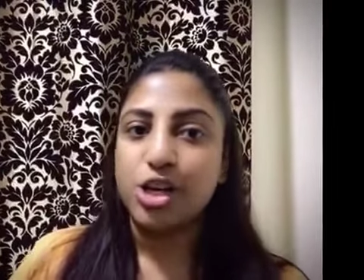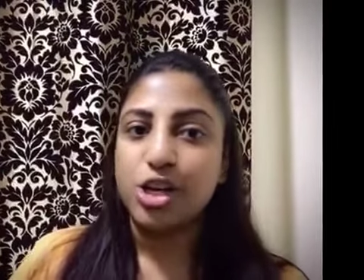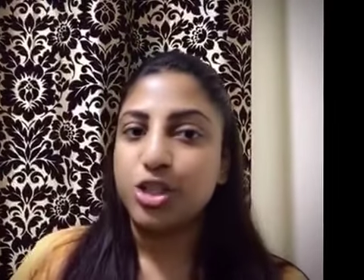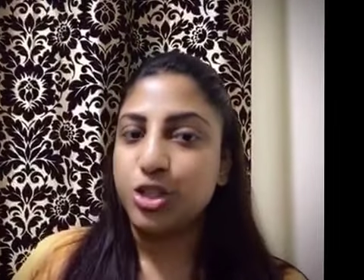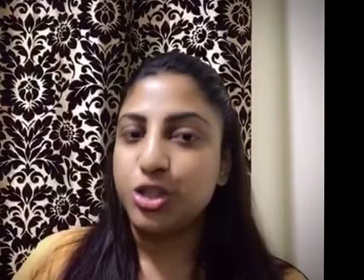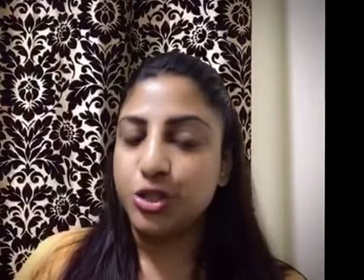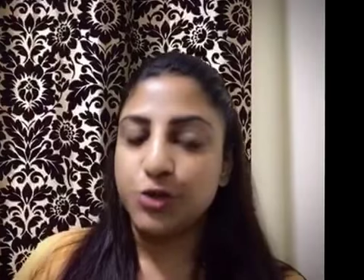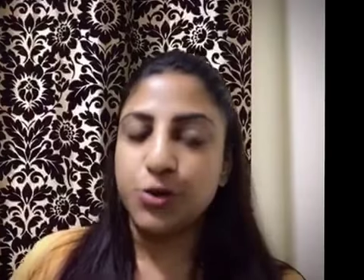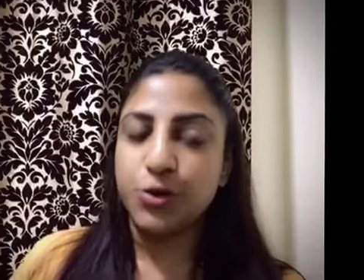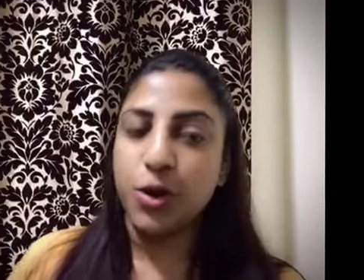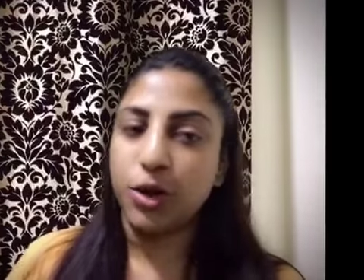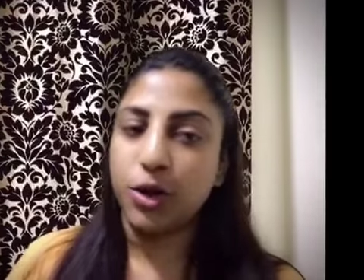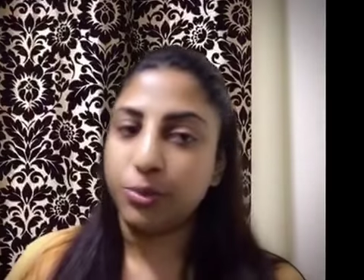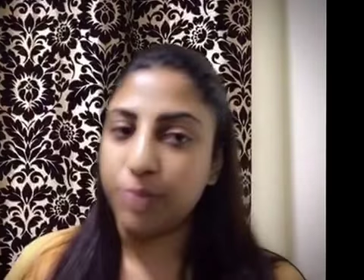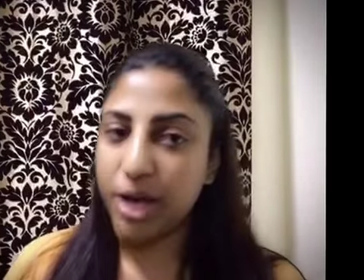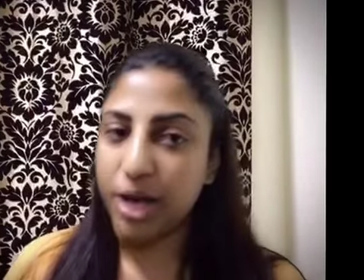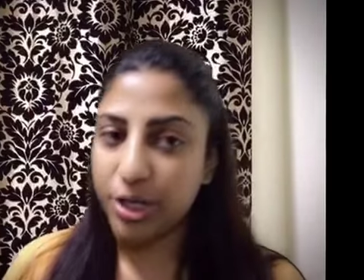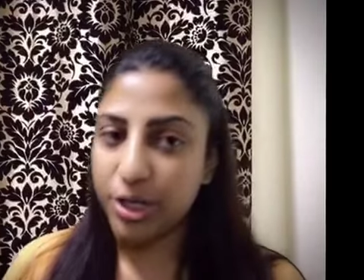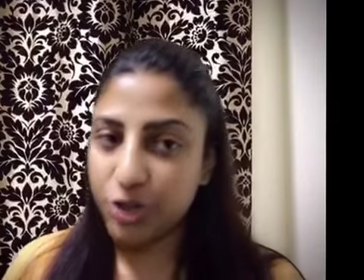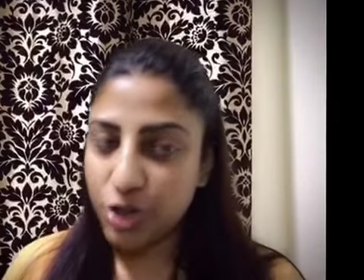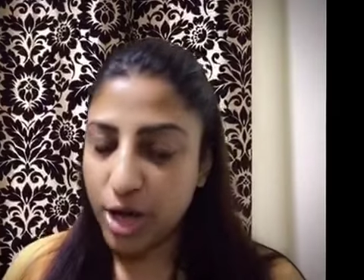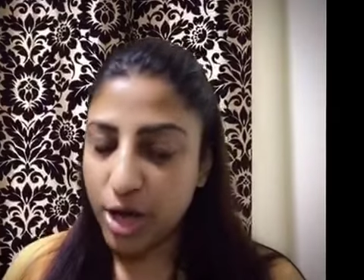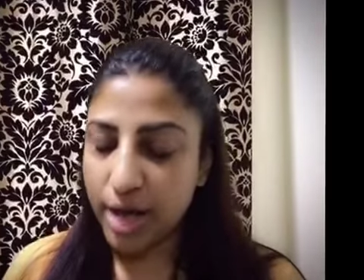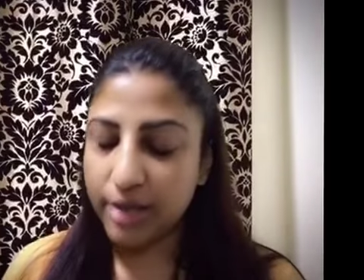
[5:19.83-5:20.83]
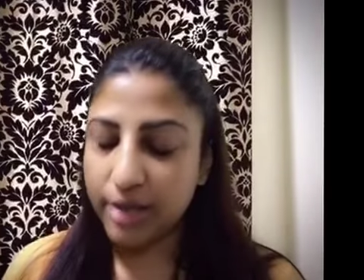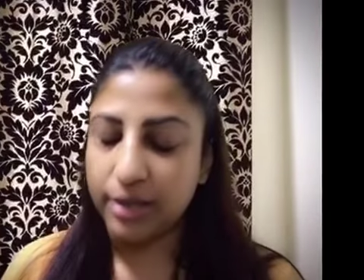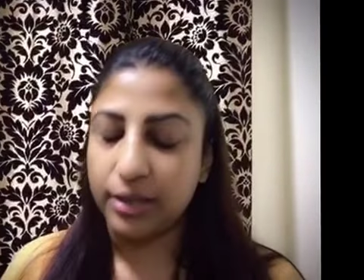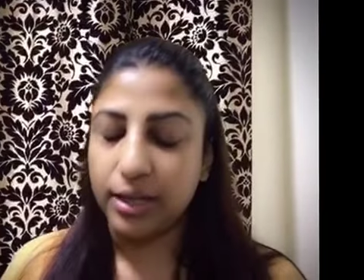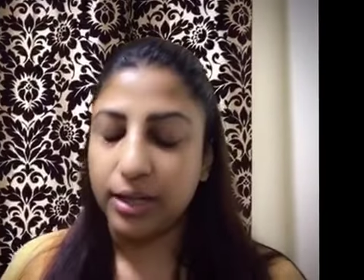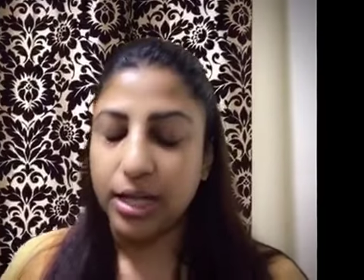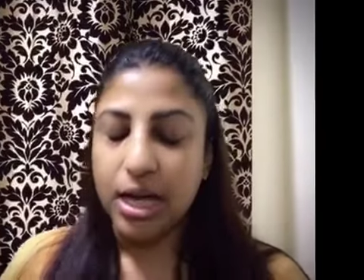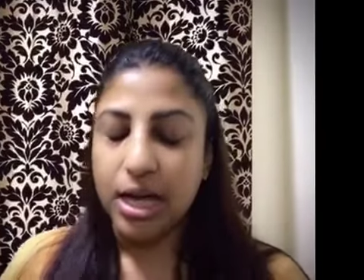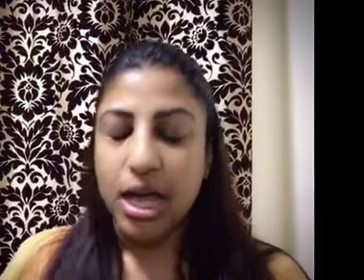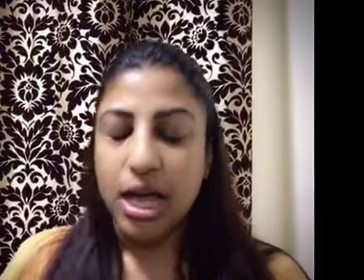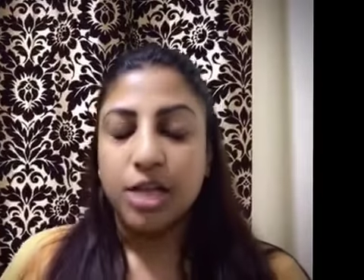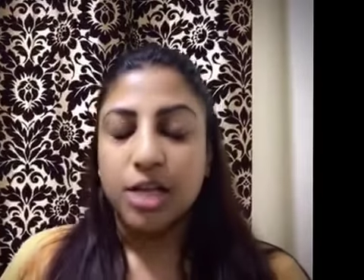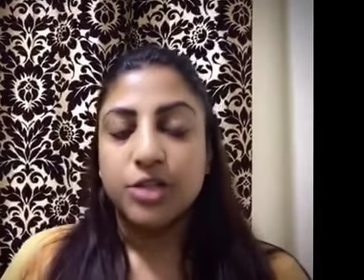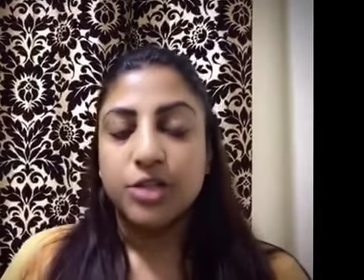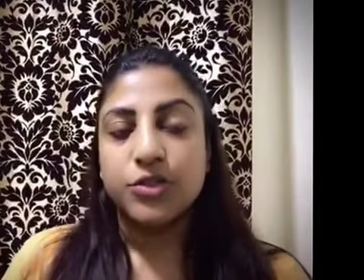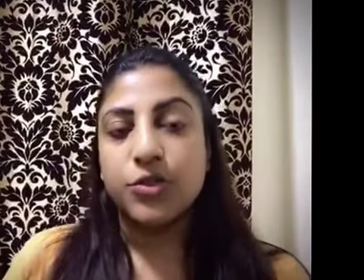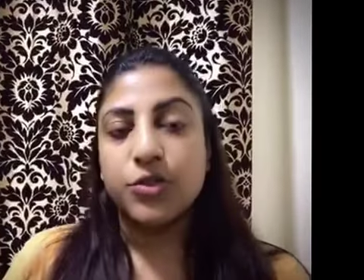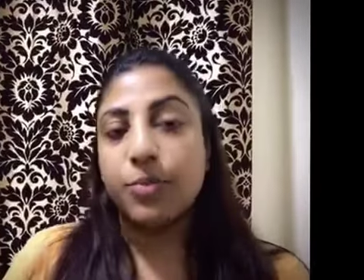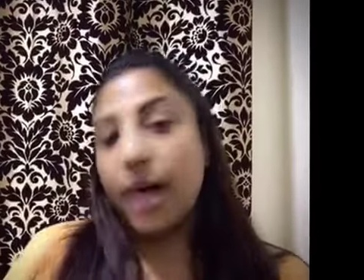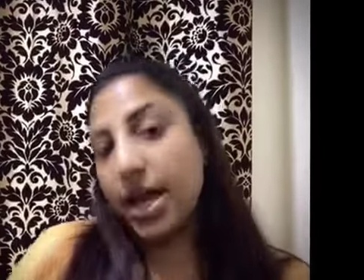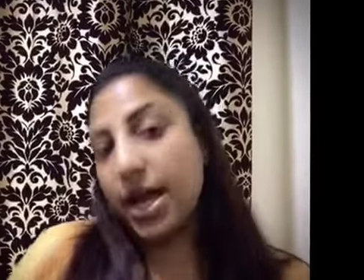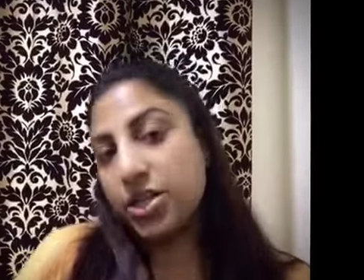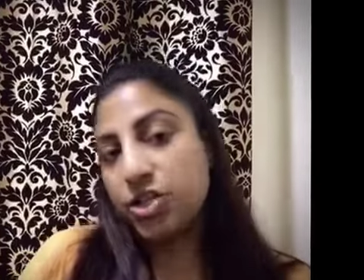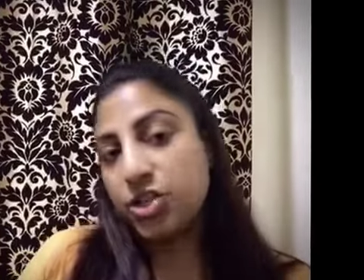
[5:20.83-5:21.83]
do on my channel. So
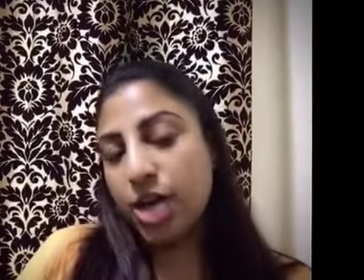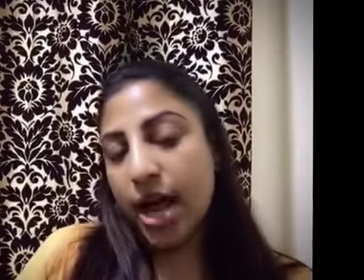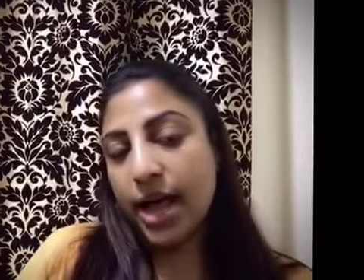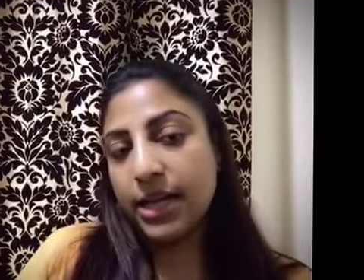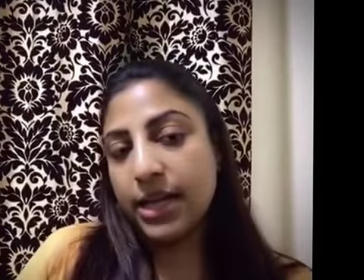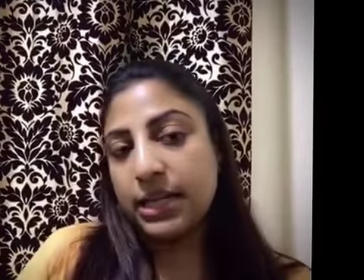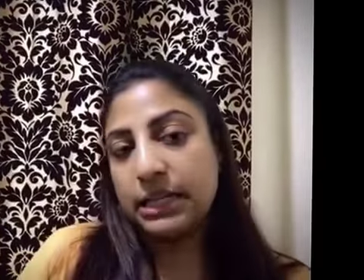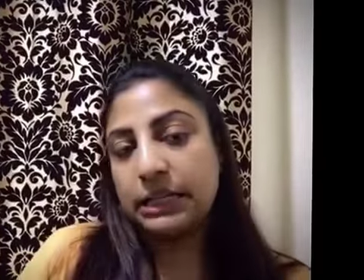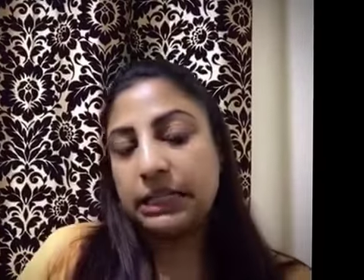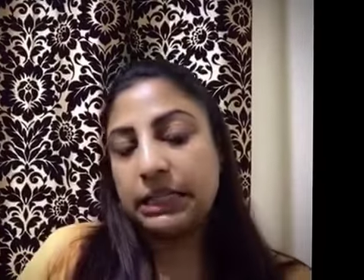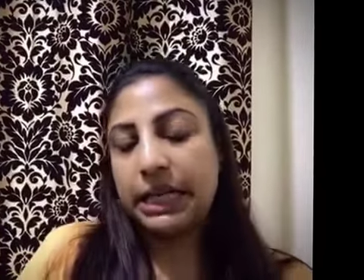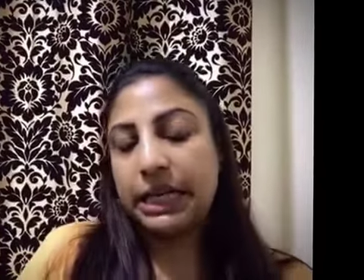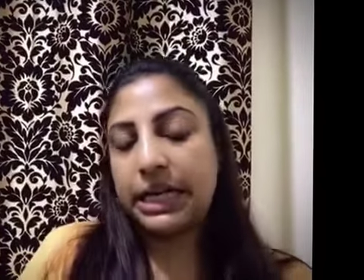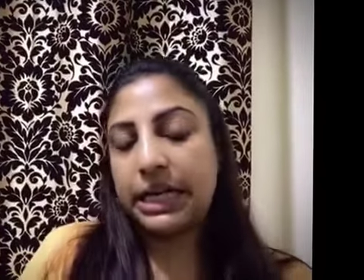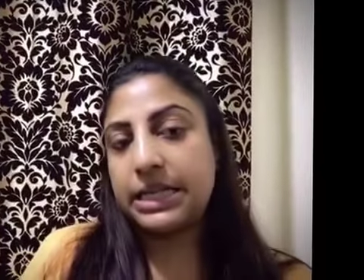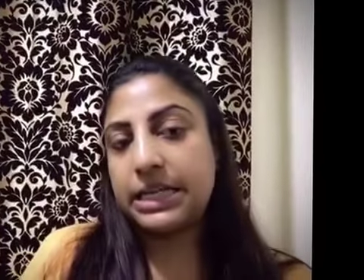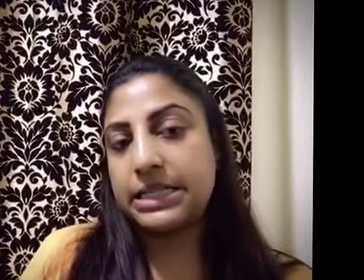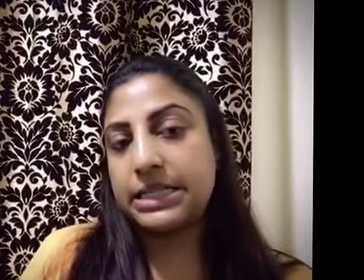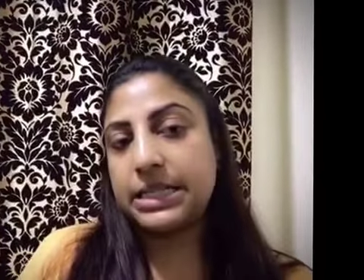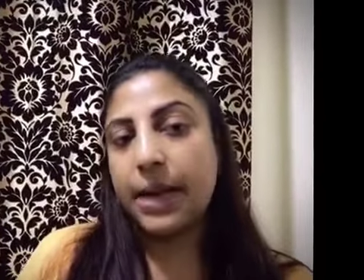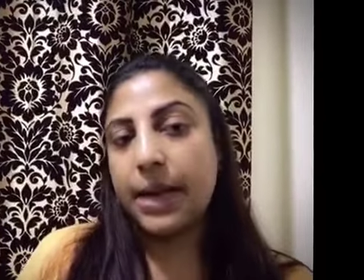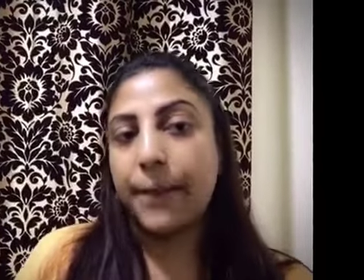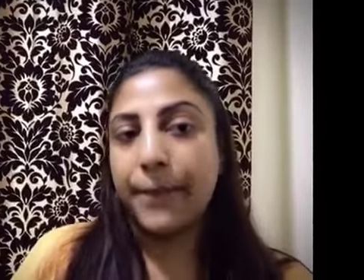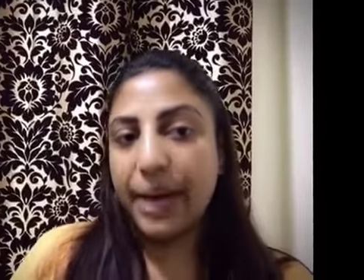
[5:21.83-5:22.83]
my channel is